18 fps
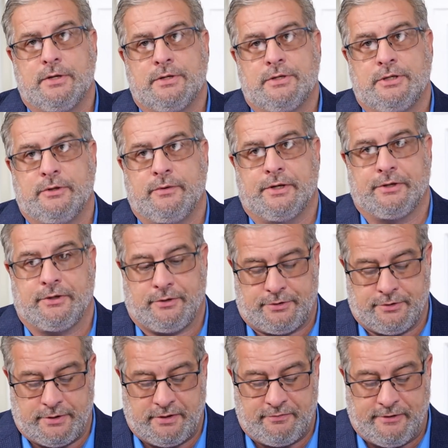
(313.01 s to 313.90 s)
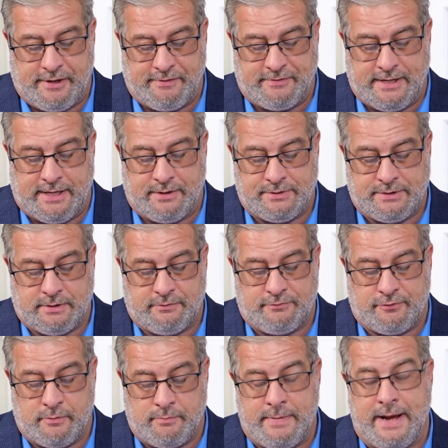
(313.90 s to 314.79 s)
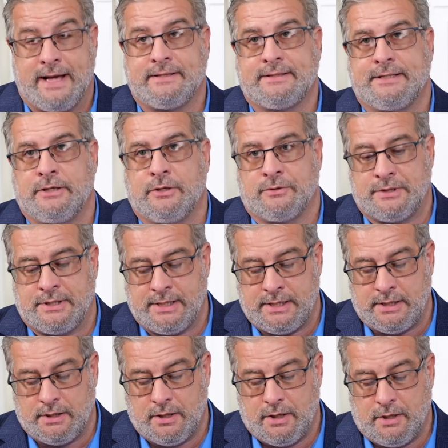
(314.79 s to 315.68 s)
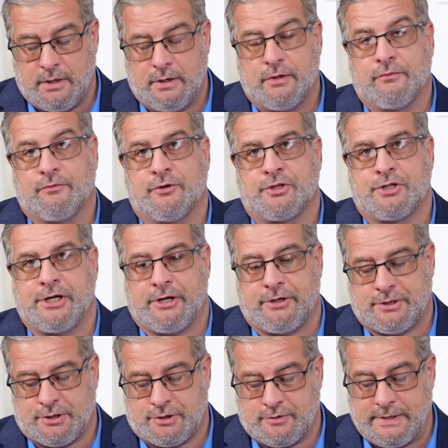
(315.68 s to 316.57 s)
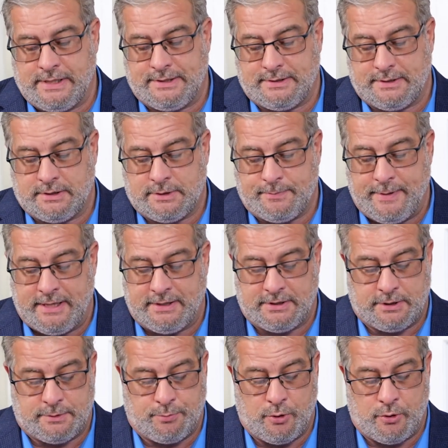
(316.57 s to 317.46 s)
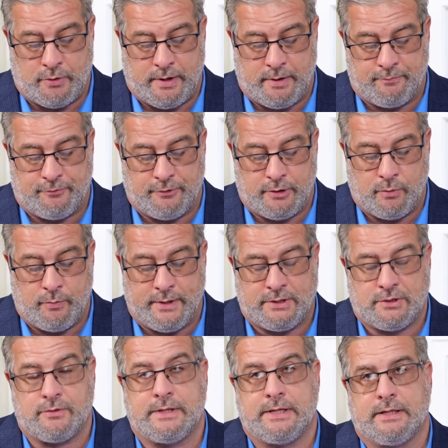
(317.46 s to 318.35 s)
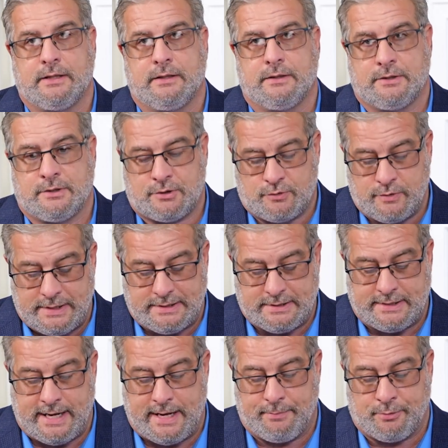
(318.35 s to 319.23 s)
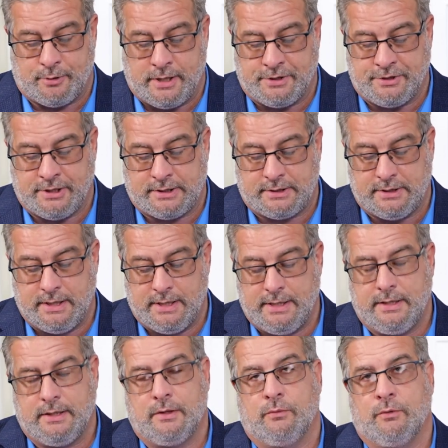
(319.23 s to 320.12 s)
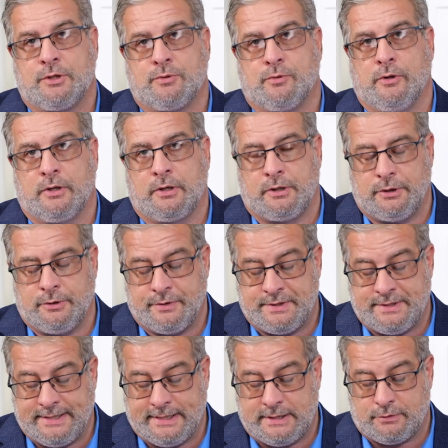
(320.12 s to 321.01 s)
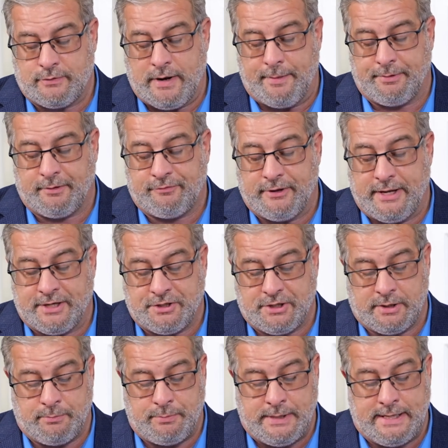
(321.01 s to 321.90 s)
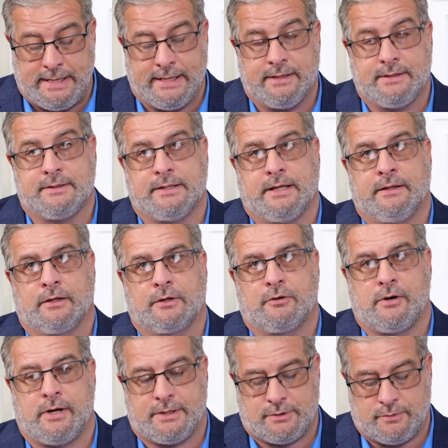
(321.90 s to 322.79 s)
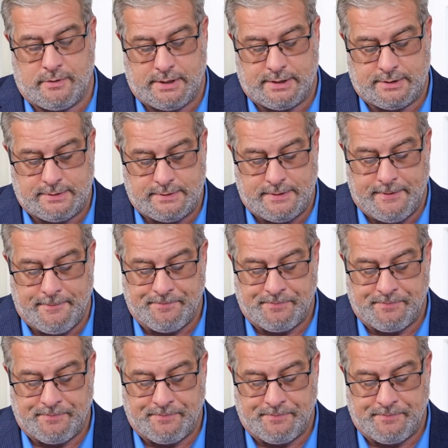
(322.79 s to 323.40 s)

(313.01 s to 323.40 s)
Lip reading: $235,000 from Mass DOT for Shared Streets and Spaces program for the West Street Streetscape project, which will include 6 rapid flashing beacons in the crosswalks.